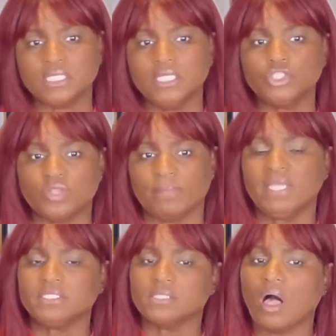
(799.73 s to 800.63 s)
into the
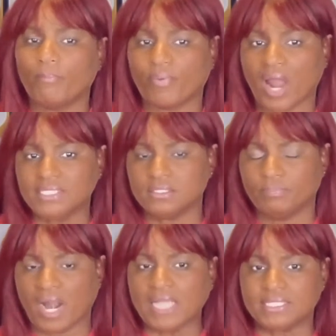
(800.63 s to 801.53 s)
mental health
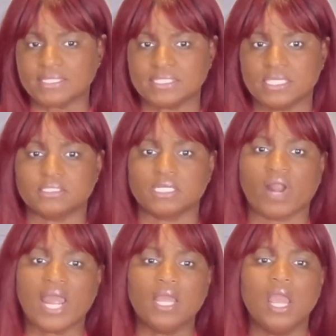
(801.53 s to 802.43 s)
practices,
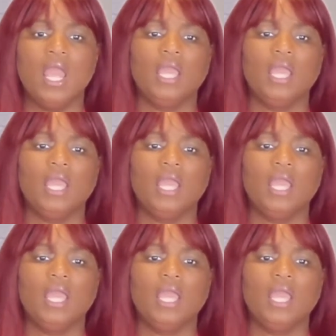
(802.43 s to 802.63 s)
right,